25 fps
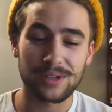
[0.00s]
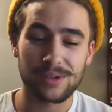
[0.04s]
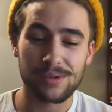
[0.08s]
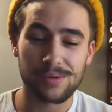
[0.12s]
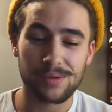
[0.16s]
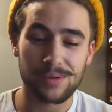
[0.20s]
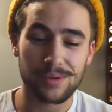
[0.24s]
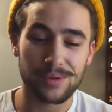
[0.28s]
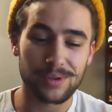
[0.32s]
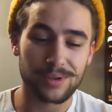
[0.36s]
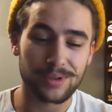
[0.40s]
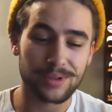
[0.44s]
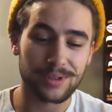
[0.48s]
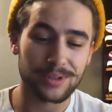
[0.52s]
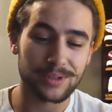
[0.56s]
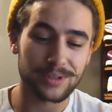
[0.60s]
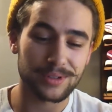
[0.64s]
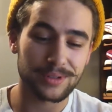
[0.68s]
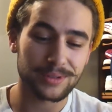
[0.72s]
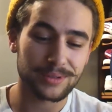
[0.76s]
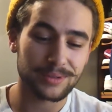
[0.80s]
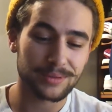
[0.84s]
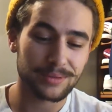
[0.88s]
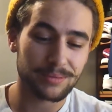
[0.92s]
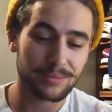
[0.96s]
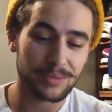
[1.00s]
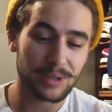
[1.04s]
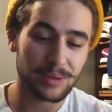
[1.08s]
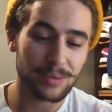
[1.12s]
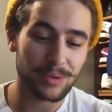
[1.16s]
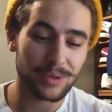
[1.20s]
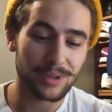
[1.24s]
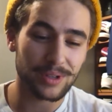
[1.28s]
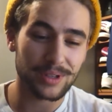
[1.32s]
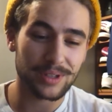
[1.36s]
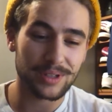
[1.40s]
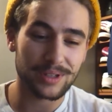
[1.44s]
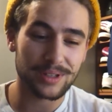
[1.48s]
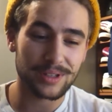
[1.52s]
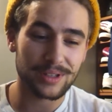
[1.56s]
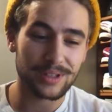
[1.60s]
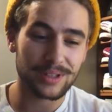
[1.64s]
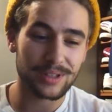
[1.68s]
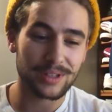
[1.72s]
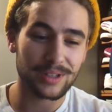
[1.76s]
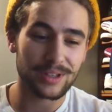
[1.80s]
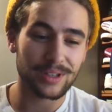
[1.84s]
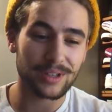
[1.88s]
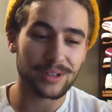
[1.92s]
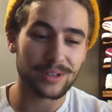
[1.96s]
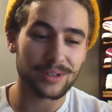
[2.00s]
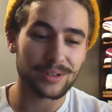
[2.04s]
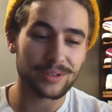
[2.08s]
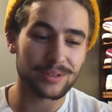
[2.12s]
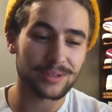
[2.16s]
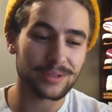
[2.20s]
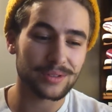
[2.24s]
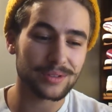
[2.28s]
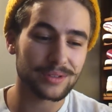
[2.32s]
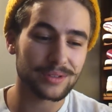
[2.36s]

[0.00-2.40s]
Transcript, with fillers: or people that, you know,